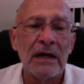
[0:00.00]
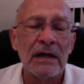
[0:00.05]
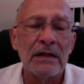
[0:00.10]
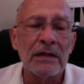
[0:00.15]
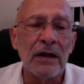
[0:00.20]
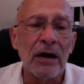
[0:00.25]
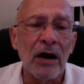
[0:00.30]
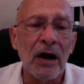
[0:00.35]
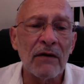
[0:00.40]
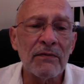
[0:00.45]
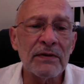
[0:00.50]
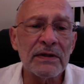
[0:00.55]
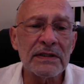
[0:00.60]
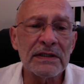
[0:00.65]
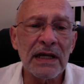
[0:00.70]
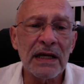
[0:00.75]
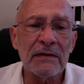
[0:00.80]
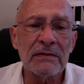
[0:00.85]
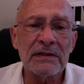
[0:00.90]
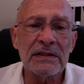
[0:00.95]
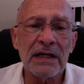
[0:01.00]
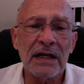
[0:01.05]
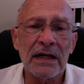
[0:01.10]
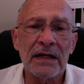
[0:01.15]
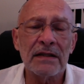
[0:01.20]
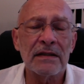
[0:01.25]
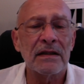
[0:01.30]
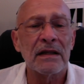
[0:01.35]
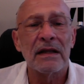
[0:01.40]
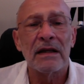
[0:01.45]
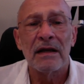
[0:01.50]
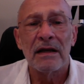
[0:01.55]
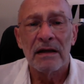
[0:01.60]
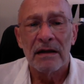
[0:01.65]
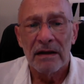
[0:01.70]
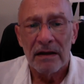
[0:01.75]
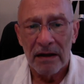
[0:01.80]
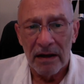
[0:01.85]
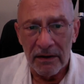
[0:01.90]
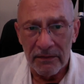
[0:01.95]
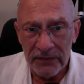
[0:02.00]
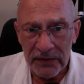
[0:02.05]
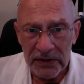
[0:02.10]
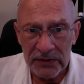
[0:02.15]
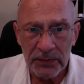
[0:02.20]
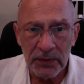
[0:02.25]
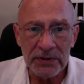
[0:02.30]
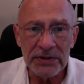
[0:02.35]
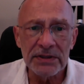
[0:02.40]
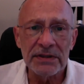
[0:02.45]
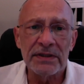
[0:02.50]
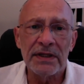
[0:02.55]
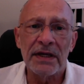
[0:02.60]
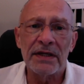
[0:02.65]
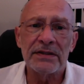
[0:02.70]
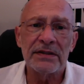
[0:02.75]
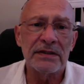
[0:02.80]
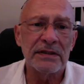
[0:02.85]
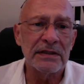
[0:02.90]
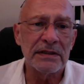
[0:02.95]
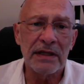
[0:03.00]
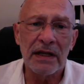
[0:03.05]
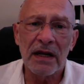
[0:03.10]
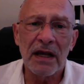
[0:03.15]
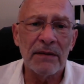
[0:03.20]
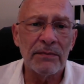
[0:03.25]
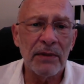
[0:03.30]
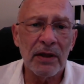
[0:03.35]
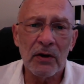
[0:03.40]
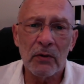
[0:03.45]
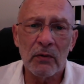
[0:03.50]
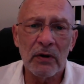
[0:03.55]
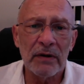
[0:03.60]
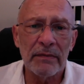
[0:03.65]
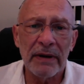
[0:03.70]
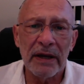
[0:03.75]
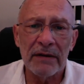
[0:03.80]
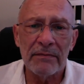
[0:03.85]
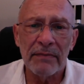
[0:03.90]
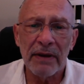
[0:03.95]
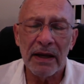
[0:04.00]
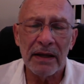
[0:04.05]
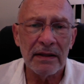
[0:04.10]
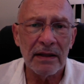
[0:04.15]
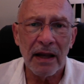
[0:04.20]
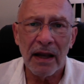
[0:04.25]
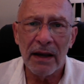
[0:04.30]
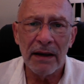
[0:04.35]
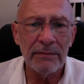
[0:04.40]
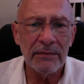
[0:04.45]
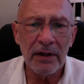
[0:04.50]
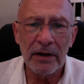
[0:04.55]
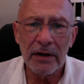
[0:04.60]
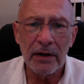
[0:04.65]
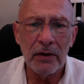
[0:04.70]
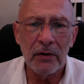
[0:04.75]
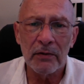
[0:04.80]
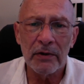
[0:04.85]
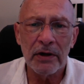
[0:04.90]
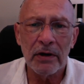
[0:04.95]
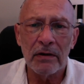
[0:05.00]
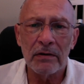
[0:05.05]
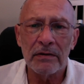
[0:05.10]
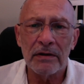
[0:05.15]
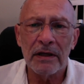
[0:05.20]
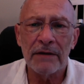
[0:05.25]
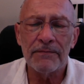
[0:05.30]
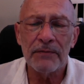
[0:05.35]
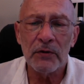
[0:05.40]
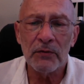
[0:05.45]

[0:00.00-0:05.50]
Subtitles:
The obvious downside of this presentation is that I am not a one-man band. I am not a know-it-all, okay?